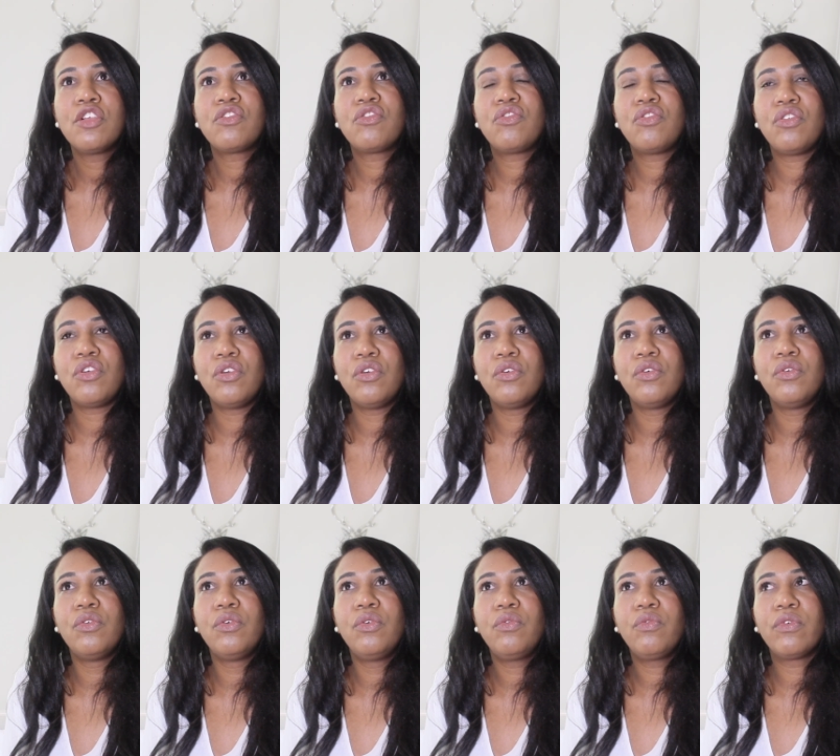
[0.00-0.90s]

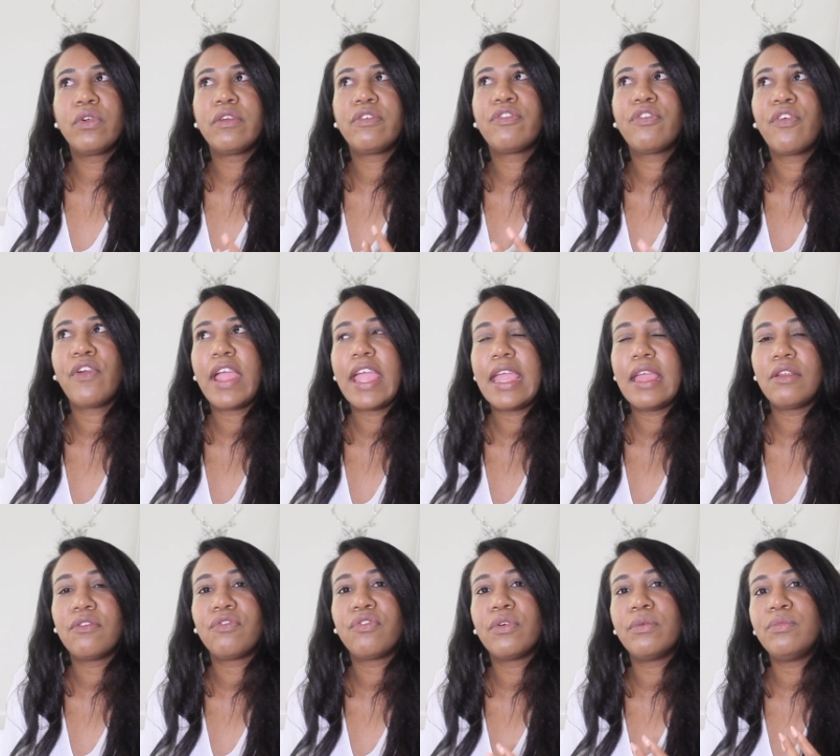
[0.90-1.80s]
to
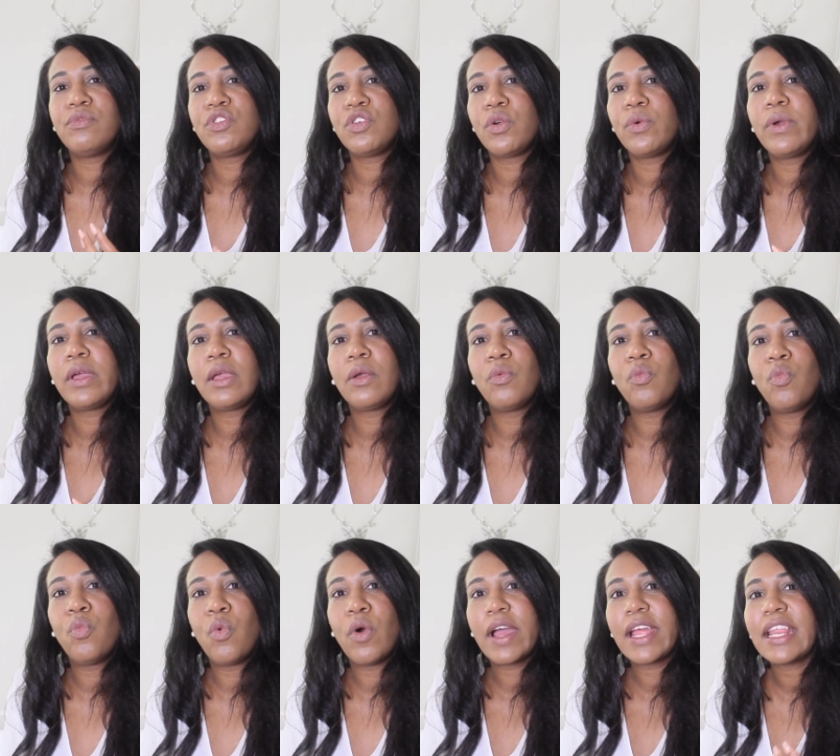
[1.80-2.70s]
refrain from
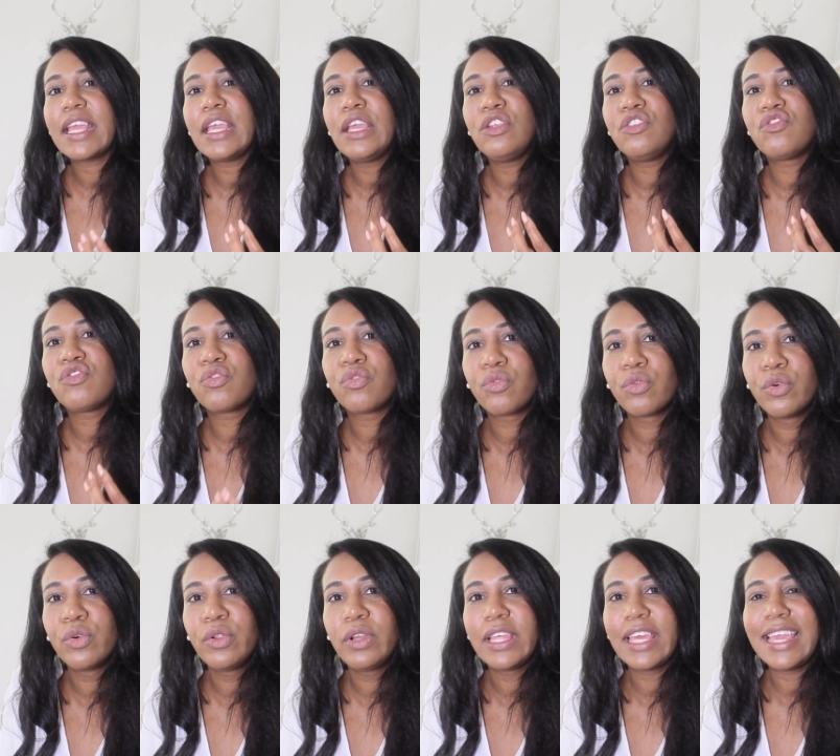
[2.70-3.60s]
doing what he
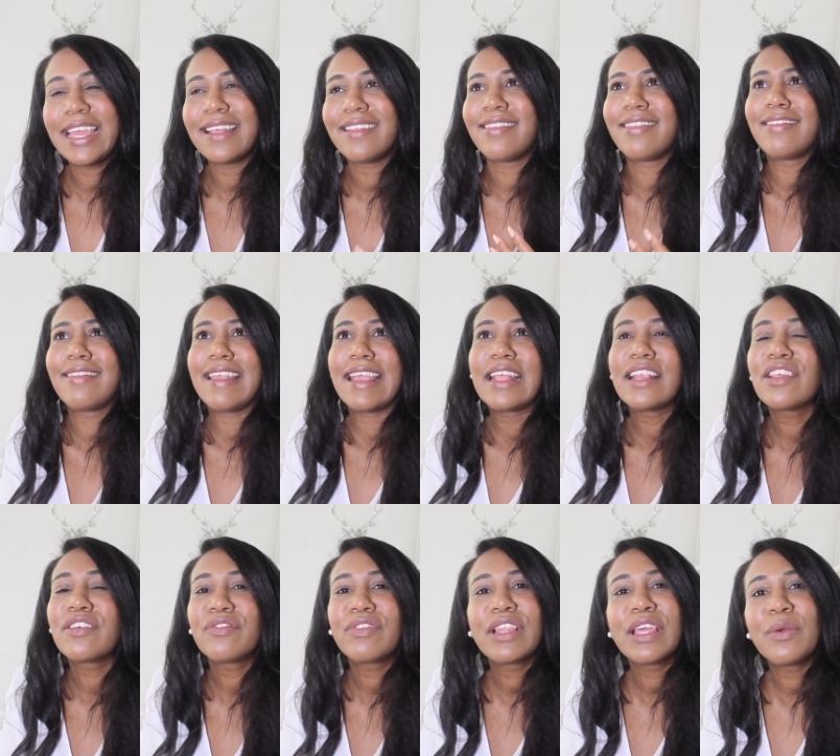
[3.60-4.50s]
truly
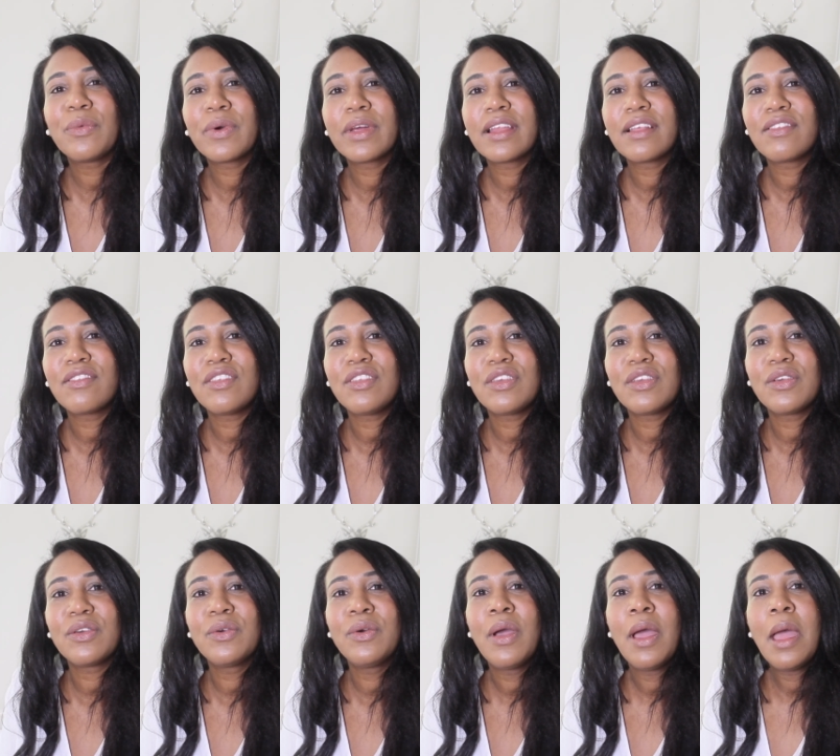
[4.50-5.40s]
instinctively wanted to
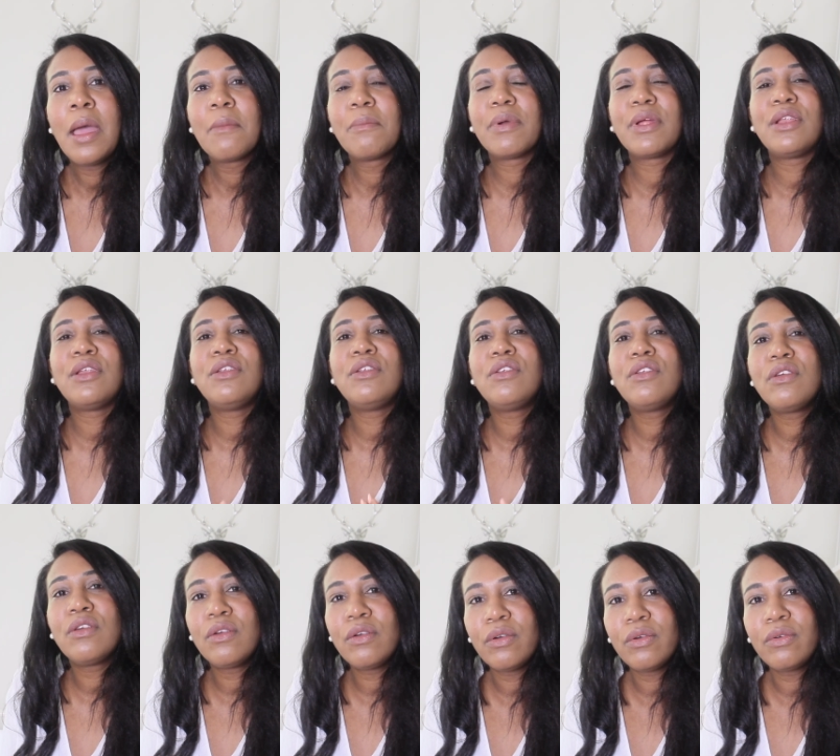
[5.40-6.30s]
do, but
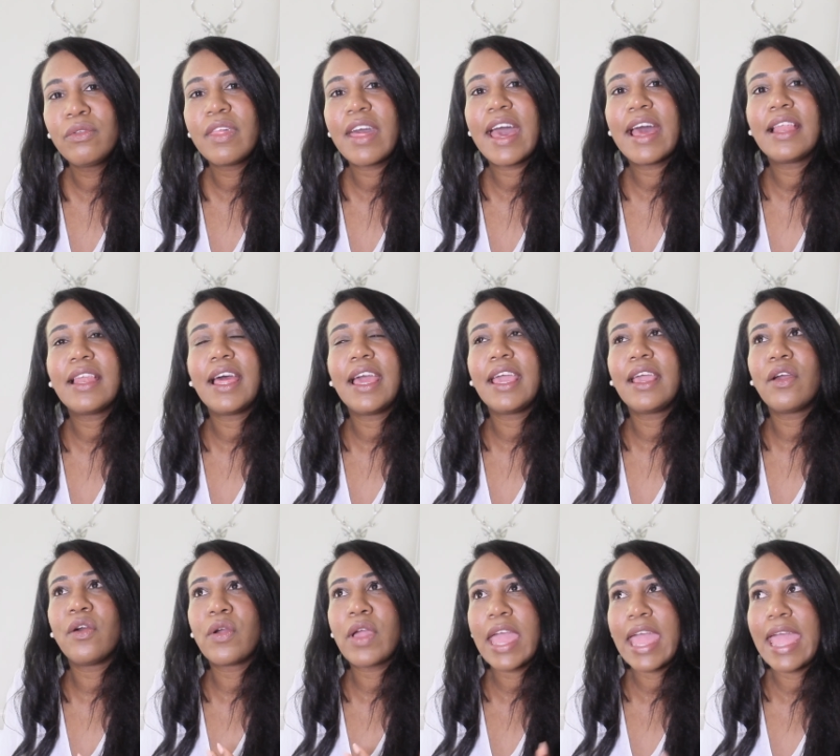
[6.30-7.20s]
knew that,
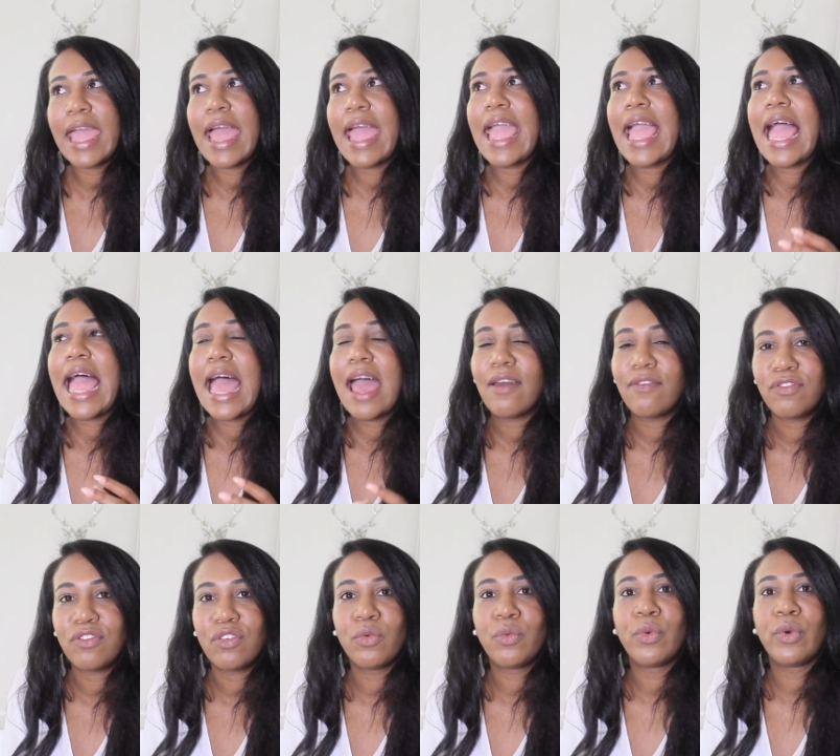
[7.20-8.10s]
like, okay, I
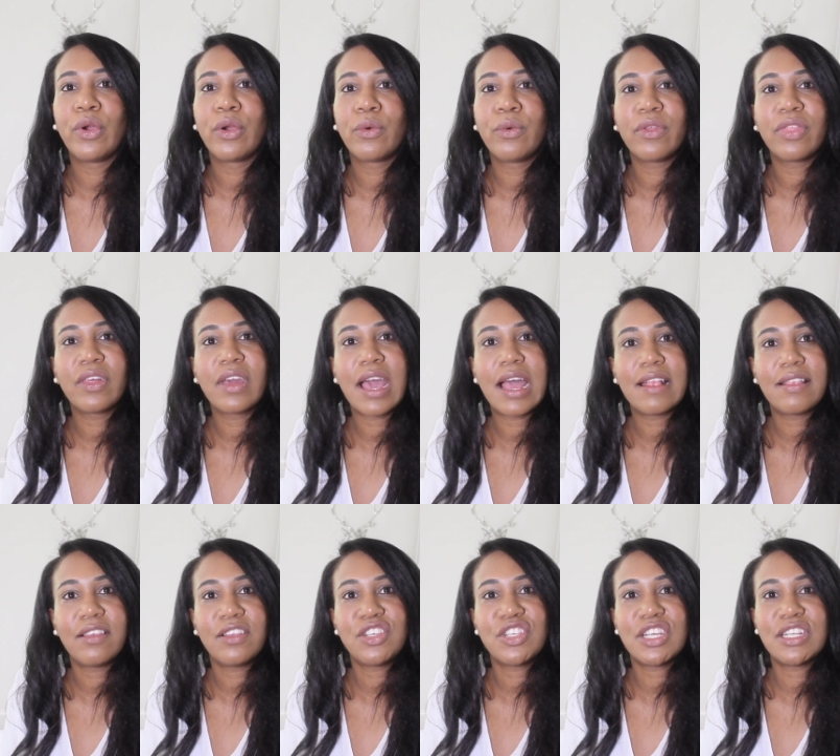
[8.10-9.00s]
have to work with
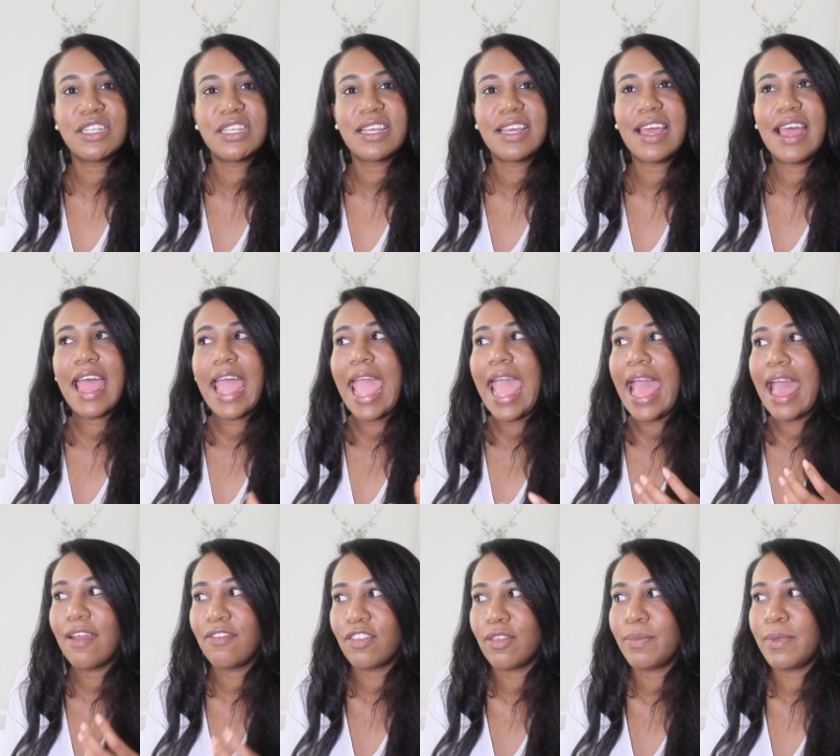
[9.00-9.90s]
God's agenda. I
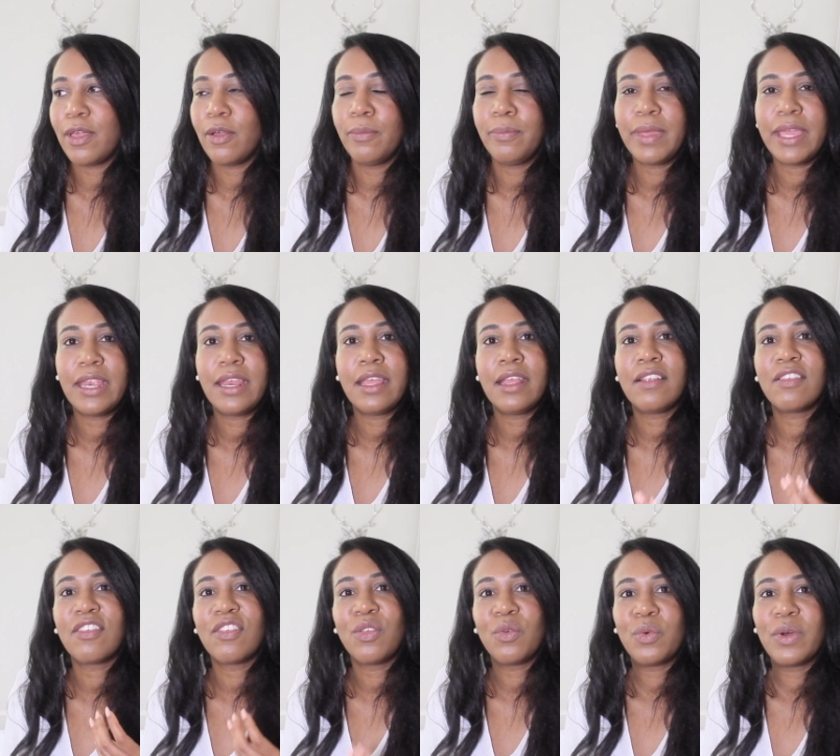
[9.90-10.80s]
have to be
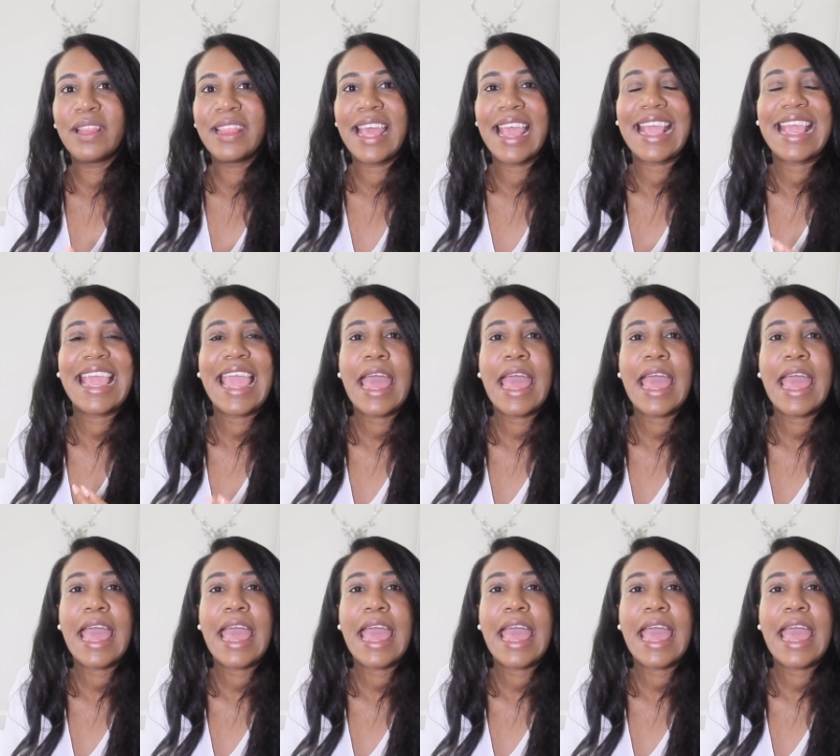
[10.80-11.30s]
obedient to the one that